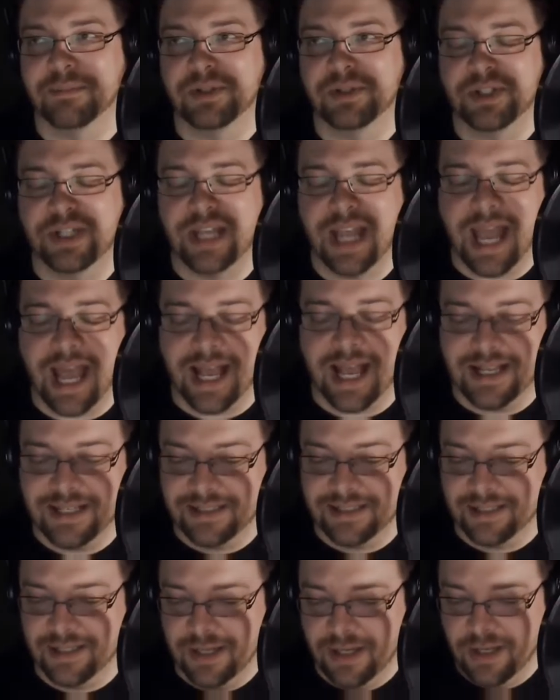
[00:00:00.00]
But she
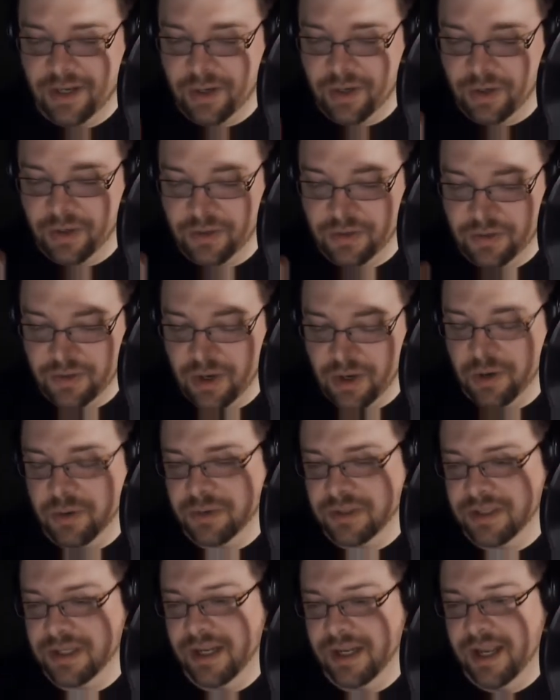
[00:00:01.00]
has her
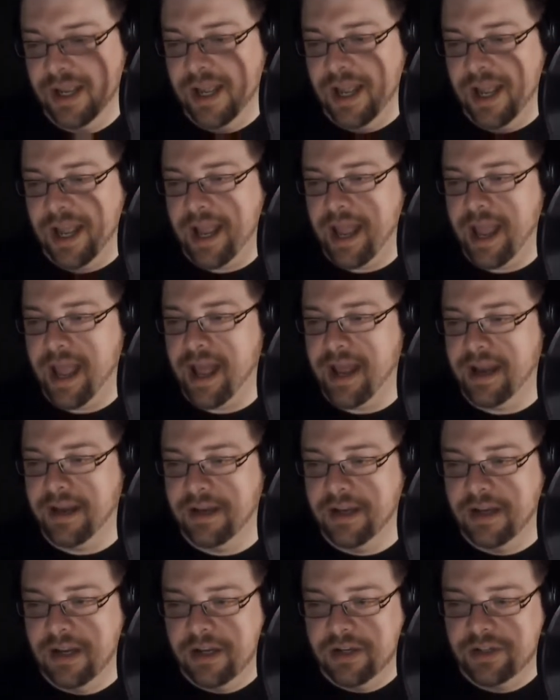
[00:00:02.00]
note
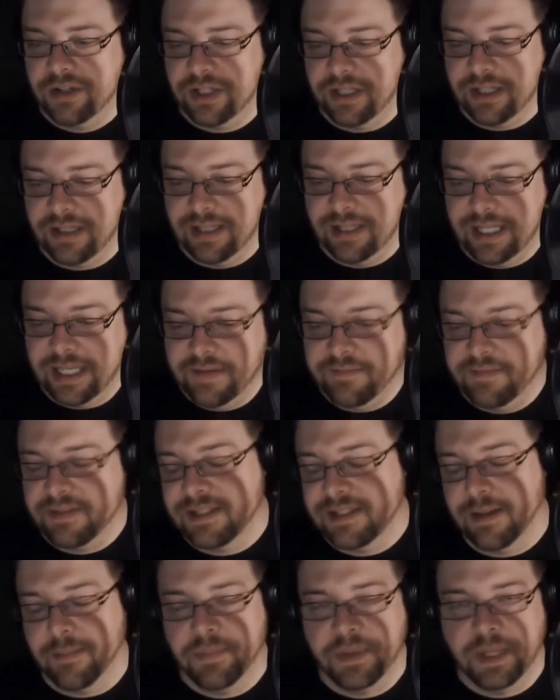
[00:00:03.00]
and she leaves
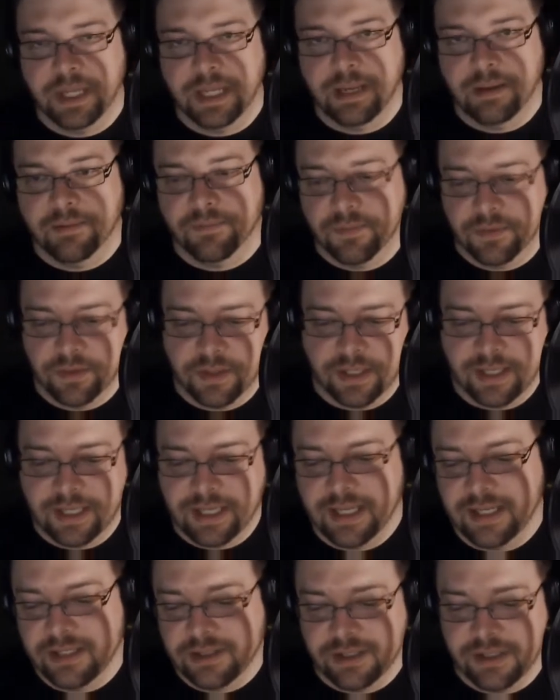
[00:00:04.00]
something for the
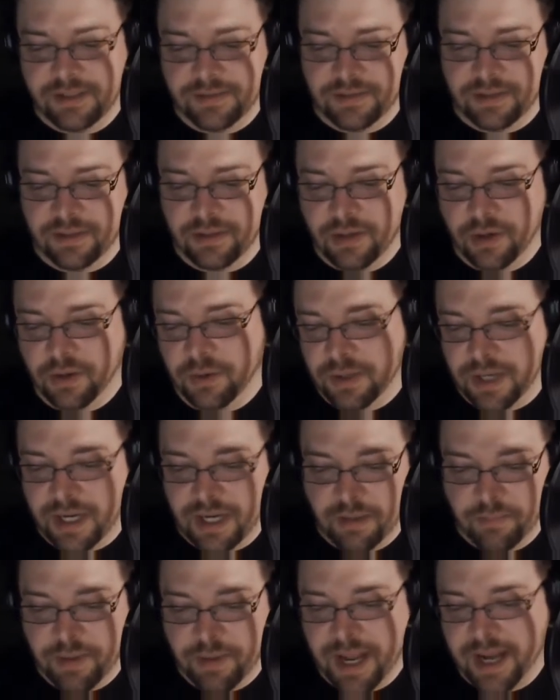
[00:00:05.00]
kids. She leaves a note
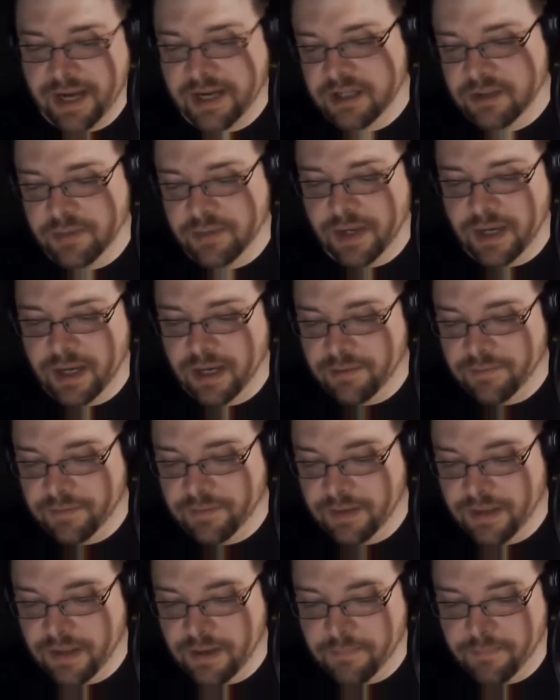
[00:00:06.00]
and a package behind
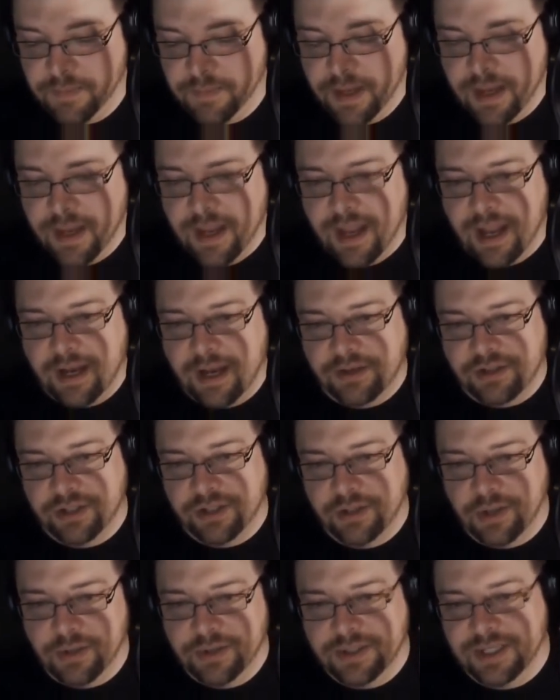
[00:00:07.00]
for them. And she
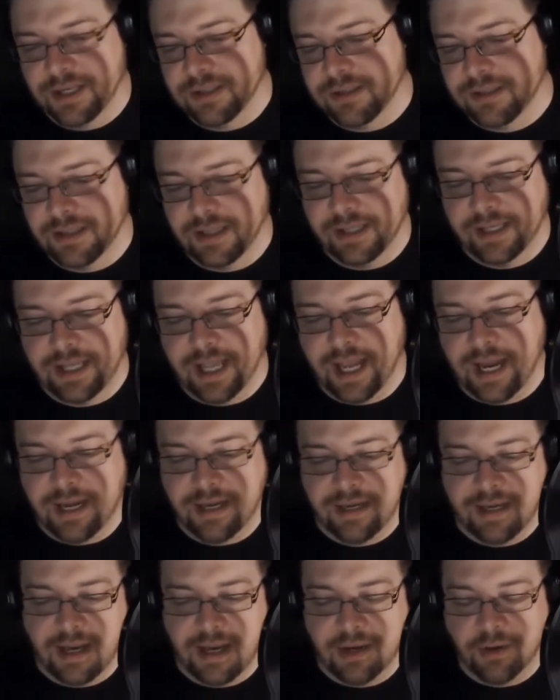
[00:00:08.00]
goes out to the
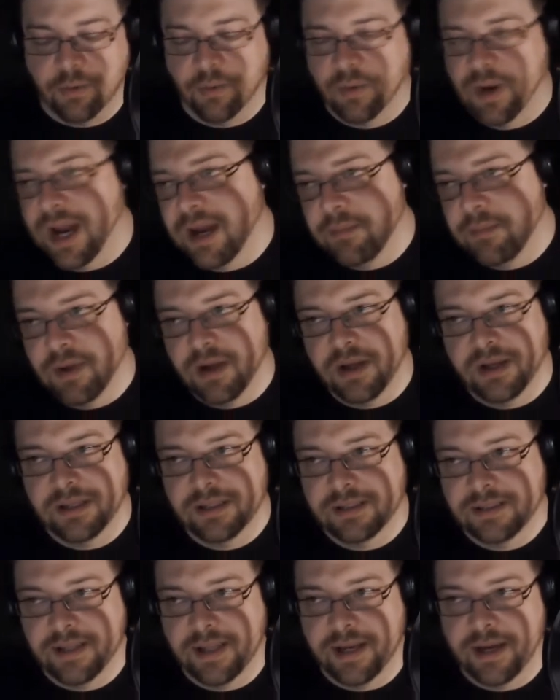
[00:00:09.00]
gate, and grandma
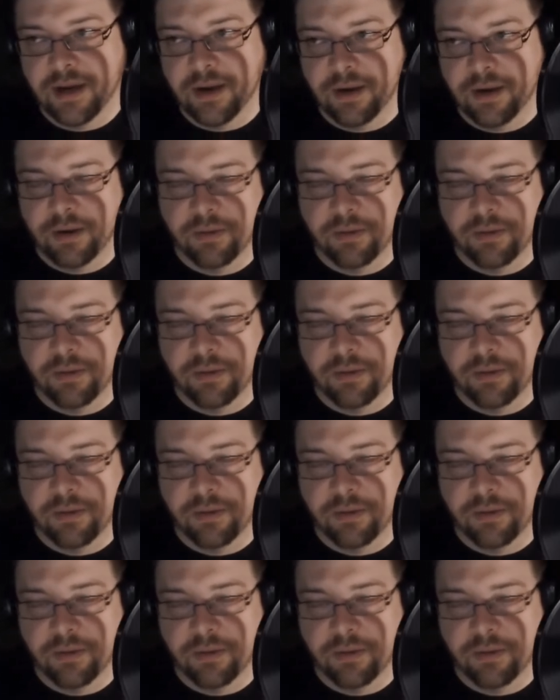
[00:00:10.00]
is there.